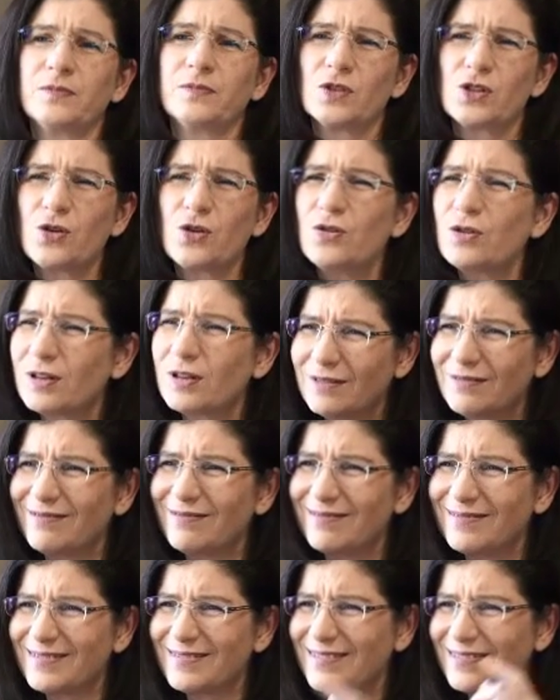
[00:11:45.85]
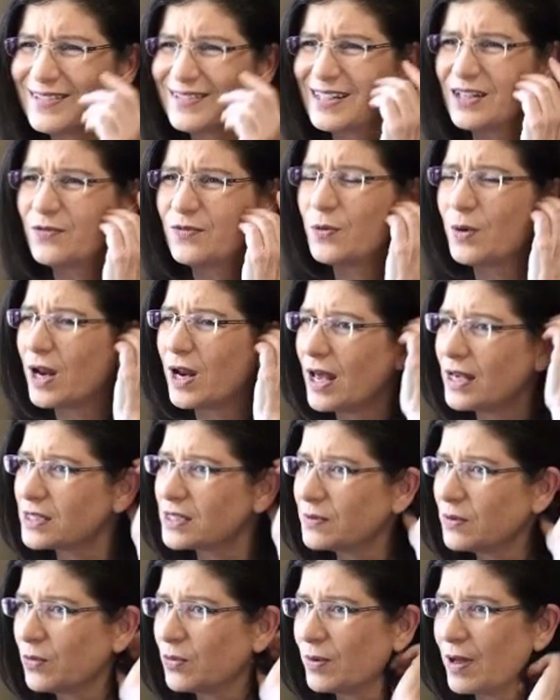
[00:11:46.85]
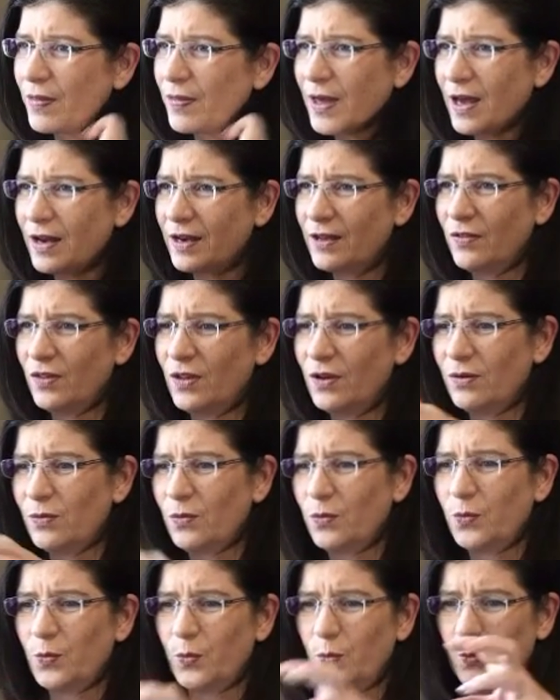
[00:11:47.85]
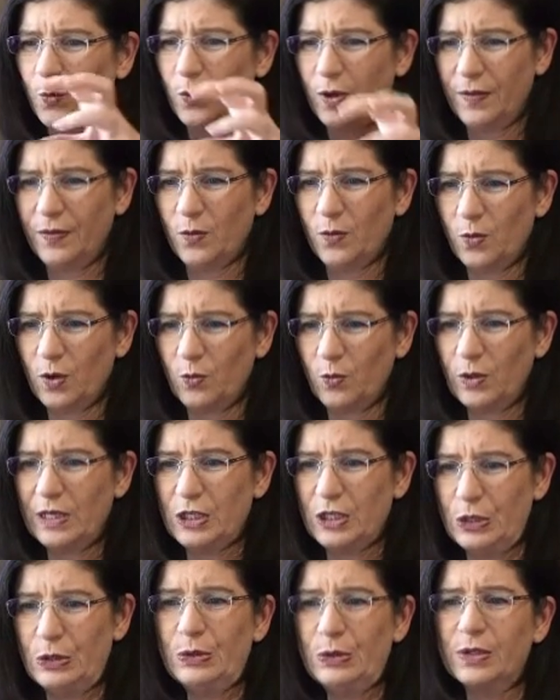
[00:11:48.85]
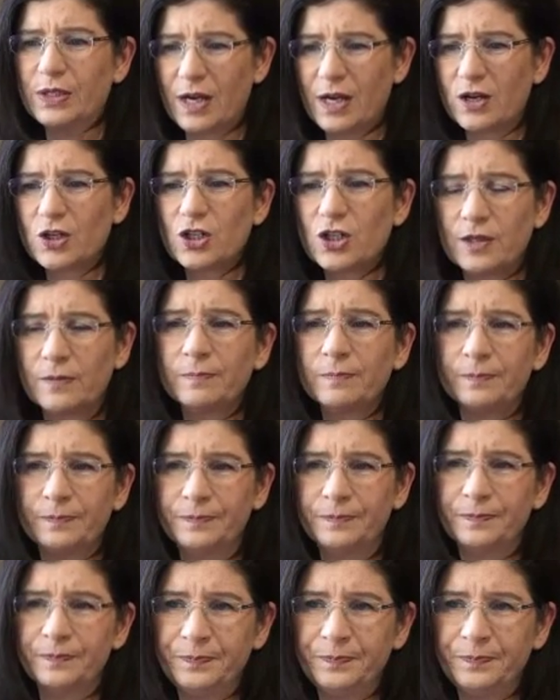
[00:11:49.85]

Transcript: So you can see if you want to ask me more about that in the what we do section.